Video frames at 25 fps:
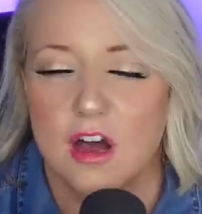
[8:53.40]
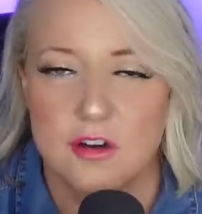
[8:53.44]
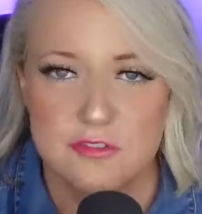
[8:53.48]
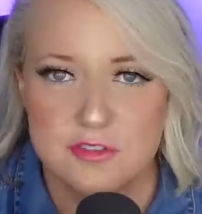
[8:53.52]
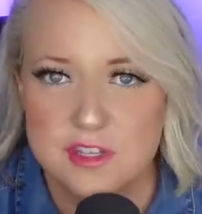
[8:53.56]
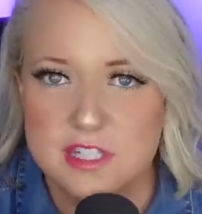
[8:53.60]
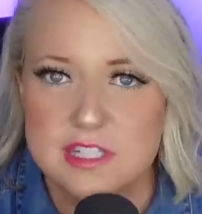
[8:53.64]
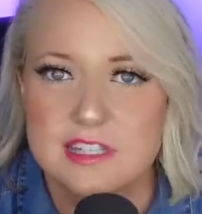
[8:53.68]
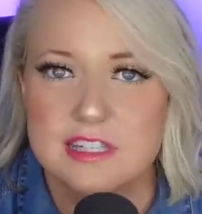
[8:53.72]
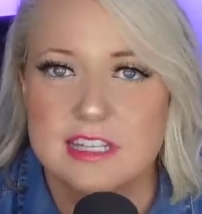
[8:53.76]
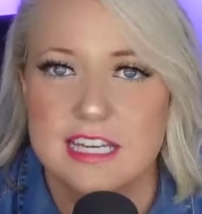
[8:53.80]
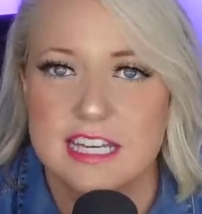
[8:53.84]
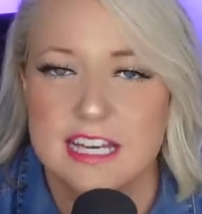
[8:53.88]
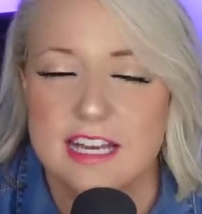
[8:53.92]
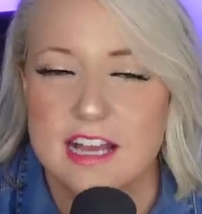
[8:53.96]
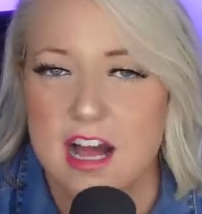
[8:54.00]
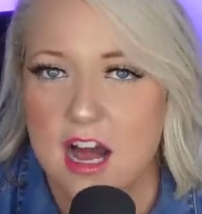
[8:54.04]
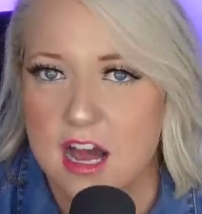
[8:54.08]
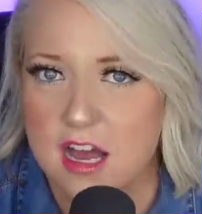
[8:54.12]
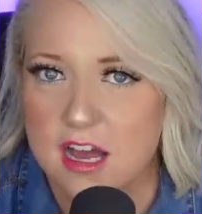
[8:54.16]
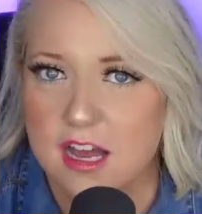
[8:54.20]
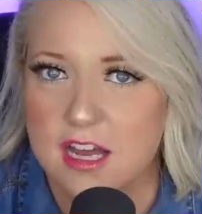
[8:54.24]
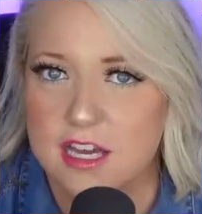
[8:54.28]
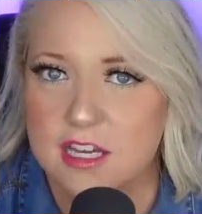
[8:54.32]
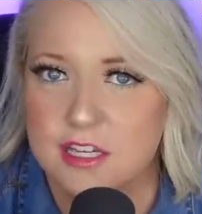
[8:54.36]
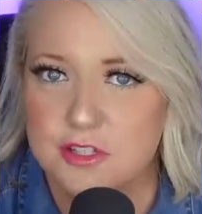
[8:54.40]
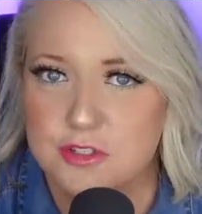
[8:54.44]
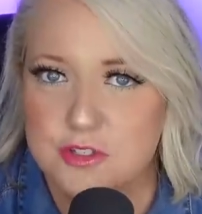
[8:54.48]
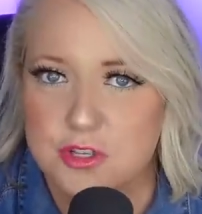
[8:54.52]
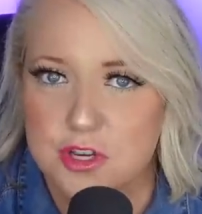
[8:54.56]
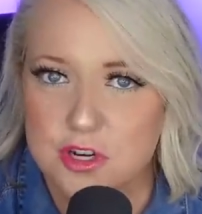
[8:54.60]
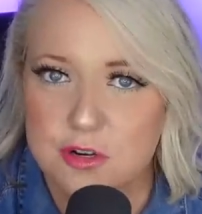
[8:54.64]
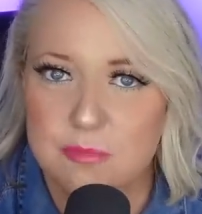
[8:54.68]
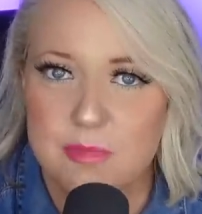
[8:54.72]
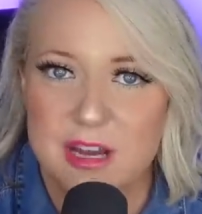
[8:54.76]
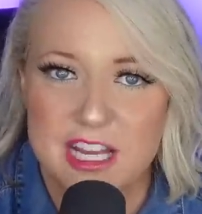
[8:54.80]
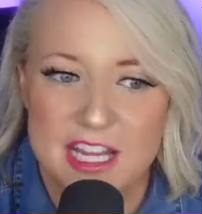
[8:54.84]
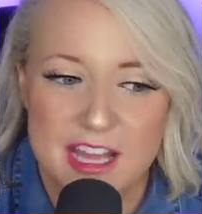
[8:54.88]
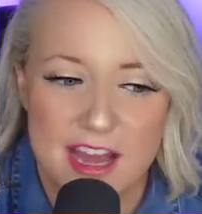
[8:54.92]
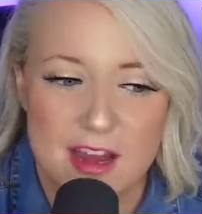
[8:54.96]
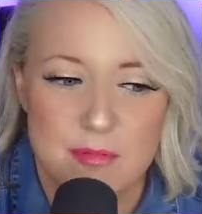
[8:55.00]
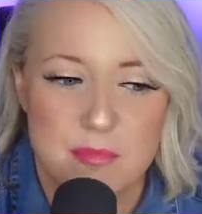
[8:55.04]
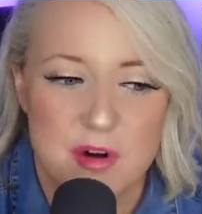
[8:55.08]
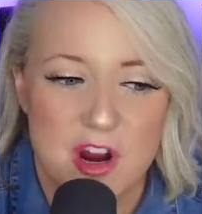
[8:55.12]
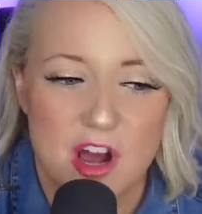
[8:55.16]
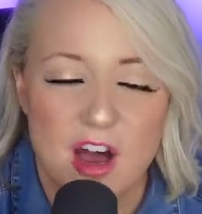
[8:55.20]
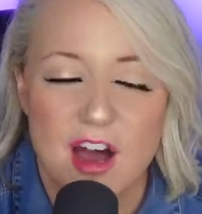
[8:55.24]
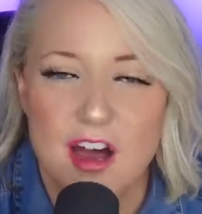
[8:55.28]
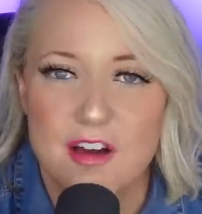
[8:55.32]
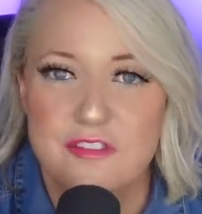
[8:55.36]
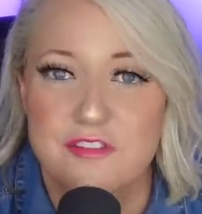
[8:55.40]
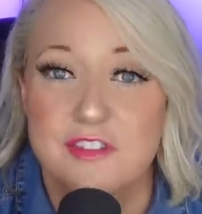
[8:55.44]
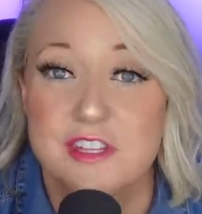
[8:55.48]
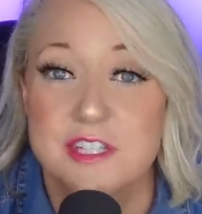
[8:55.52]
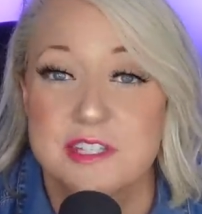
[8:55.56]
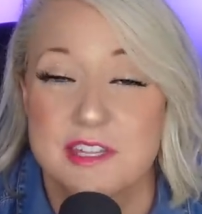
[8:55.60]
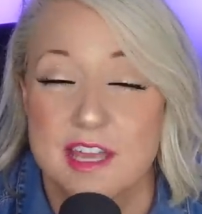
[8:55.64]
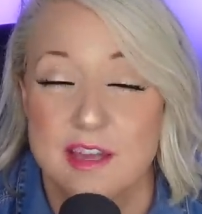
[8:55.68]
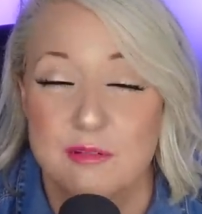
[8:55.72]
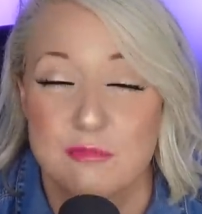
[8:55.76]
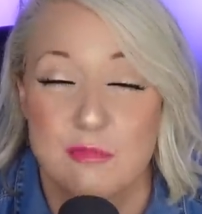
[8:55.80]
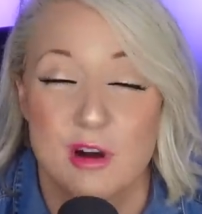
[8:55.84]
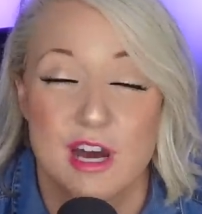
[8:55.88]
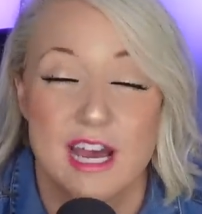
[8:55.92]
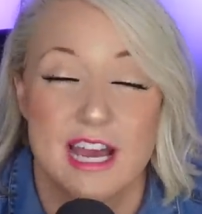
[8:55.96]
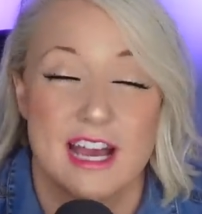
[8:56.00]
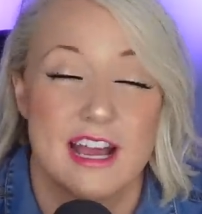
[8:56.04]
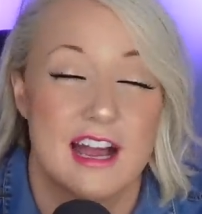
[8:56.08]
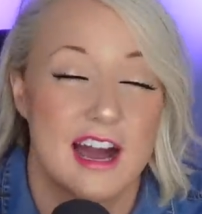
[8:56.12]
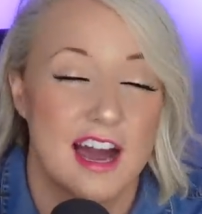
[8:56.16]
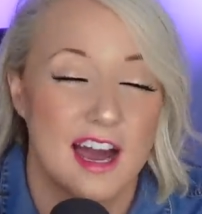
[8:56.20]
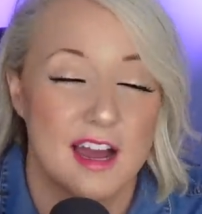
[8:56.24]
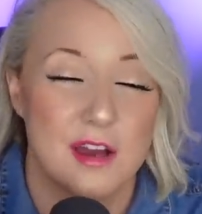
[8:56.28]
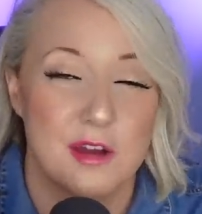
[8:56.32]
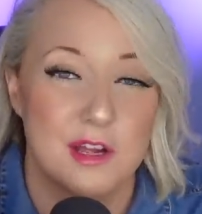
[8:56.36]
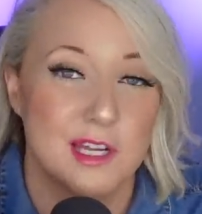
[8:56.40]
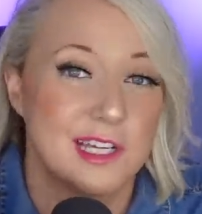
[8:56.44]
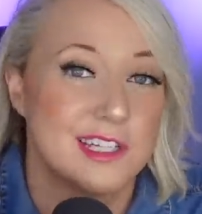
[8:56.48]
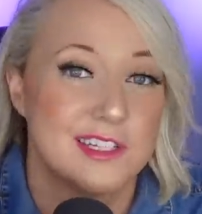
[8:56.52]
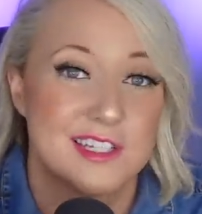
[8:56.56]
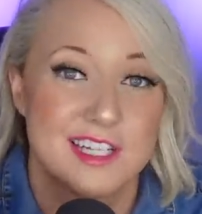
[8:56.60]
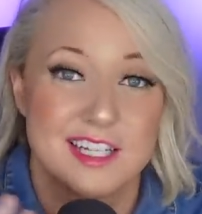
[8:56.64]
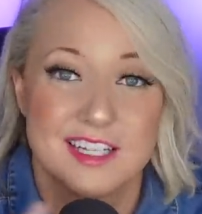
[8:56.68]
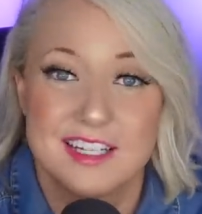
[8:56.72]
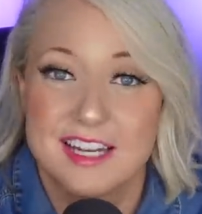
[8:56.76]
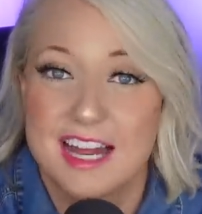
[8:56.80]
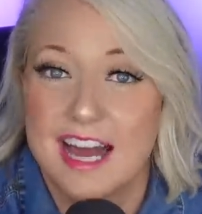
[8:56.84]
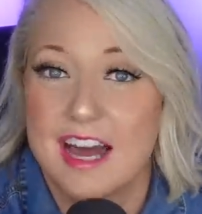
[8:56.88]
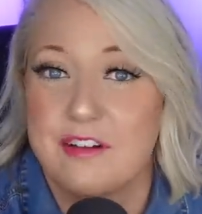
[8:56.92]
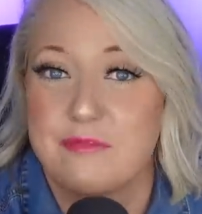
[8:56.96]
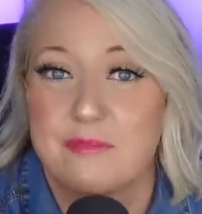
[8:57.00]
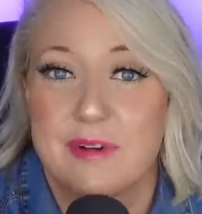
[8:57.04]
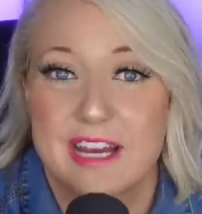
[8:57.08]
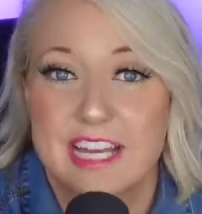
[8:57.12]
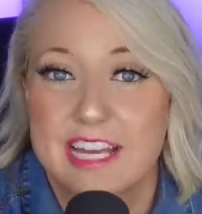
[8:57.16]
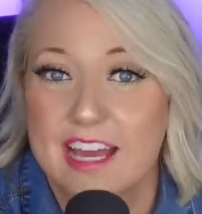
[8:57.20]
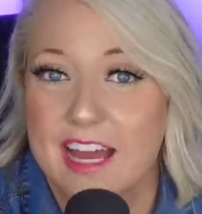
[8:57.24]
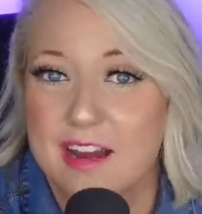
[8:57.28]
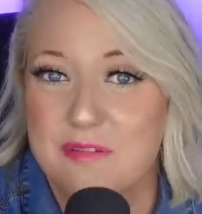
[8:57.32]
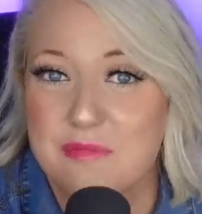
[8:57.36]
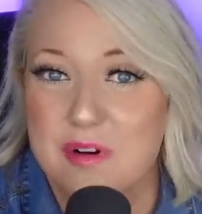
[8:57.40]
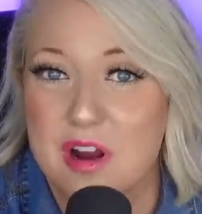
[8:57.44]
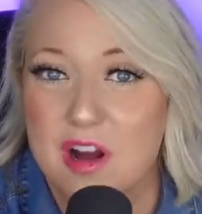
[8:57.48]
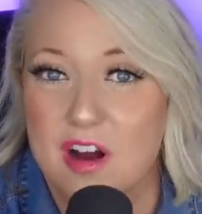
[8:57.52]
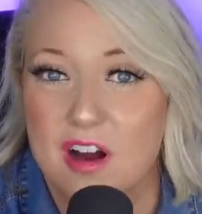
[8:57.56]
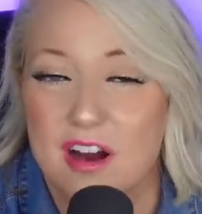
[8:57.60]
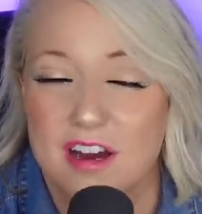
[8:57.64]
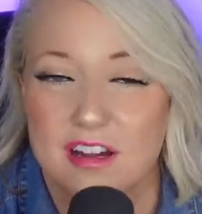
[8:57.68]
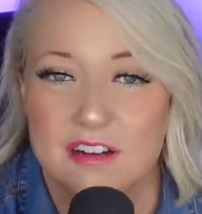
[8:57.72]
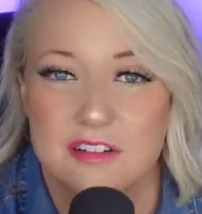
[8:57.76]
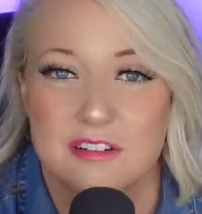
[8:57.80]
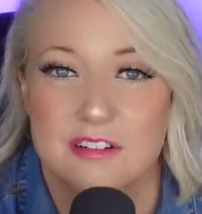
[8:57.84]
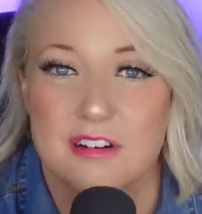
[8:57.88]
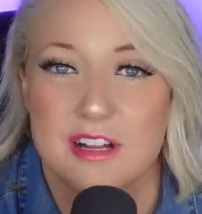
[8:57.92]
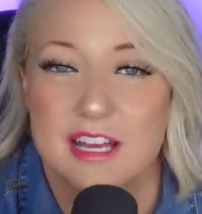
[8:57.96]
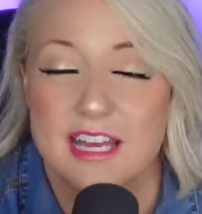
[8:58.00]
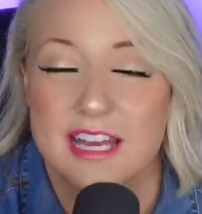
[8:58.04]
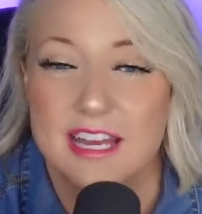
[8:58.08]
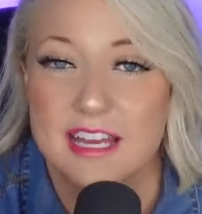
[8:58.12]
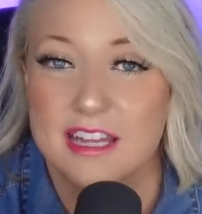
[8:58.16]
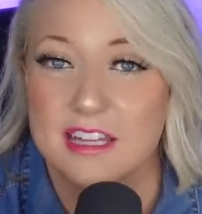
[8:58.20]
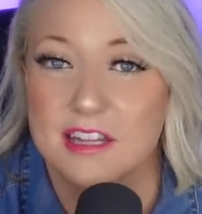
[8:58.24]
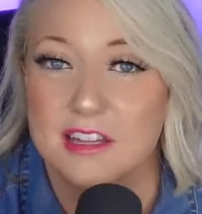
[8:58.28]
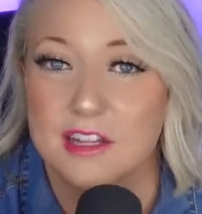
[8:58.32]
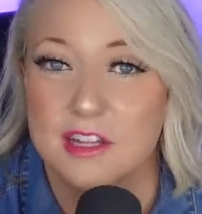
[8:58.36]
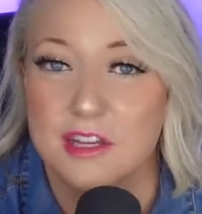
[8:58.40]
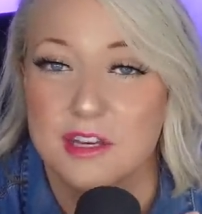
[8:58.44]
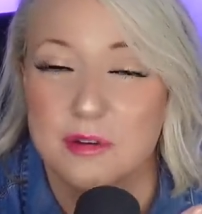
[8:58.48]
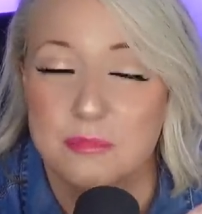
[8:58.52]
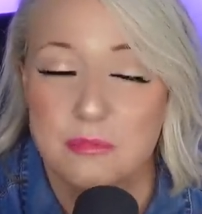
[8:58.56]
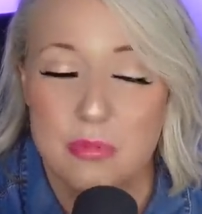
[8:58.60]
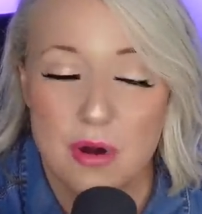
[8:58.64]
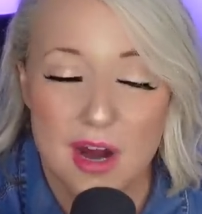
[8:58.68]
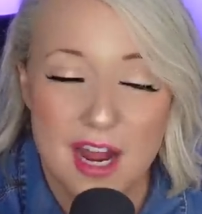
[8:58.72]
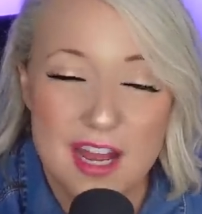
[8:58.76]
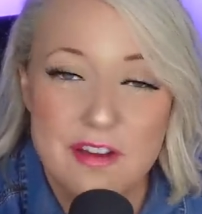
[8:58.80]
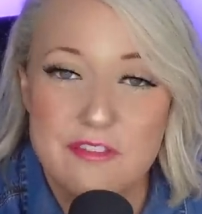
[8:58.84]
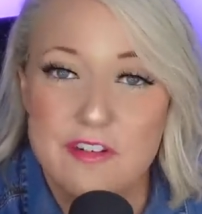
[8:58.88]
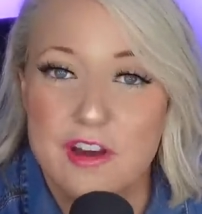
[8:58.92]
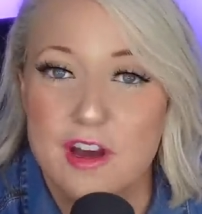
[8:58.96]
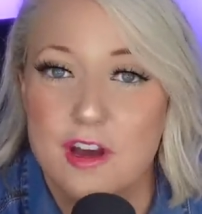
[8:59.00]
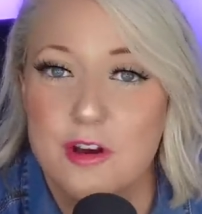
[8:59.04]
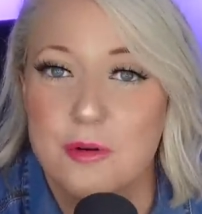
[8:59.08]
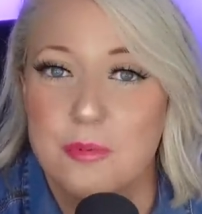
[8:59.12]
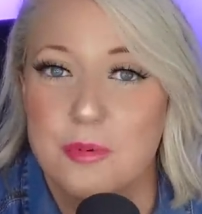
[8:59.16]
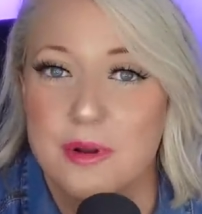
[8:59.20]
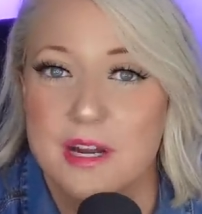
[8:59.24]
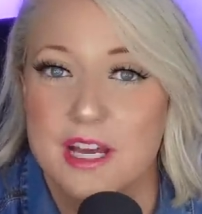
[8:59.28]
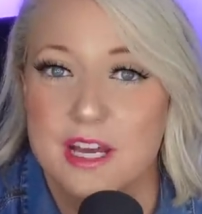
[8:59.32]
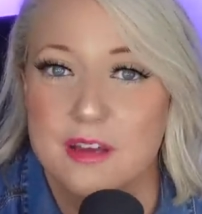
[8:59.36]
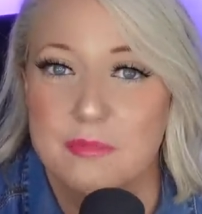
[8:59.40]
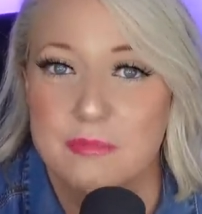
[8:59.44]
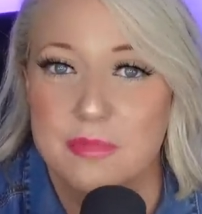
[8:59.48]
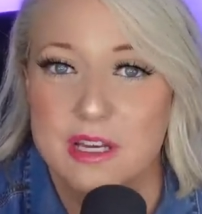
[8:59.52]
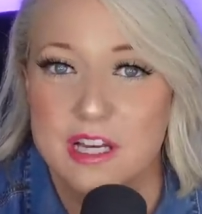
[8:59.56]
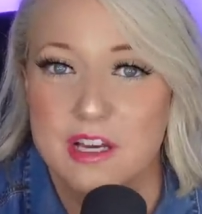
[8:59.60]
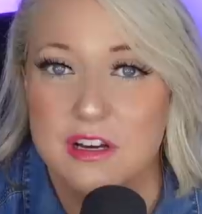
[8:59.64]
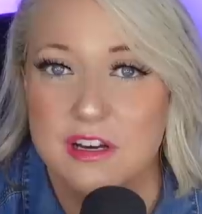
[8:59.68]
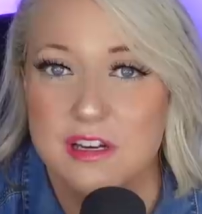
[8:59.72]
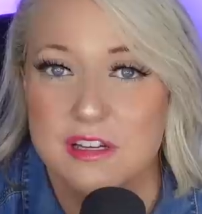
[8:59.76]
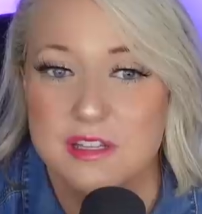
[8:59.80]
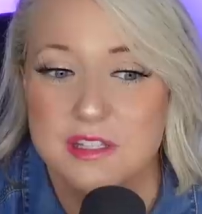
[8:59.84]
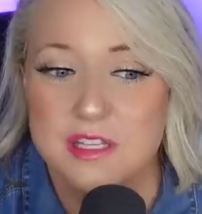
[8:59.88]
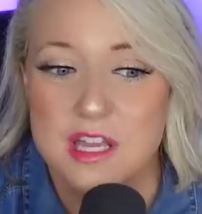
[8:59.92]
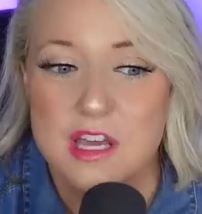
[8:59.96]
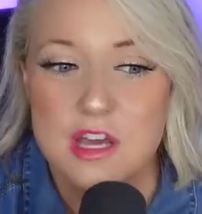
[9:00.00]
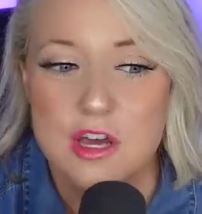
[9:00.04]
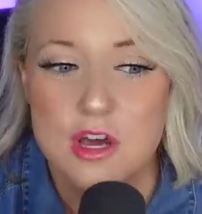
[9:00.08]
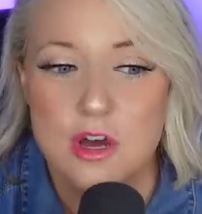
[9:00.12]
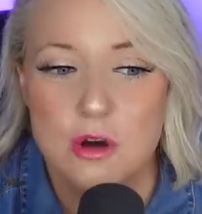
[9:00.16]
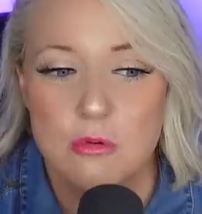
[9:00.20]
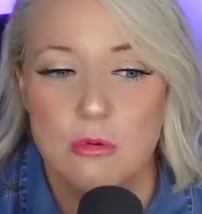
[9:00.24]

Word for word: obviously I turned my camera off, the same way I didn't have my camera on in the private opening, because,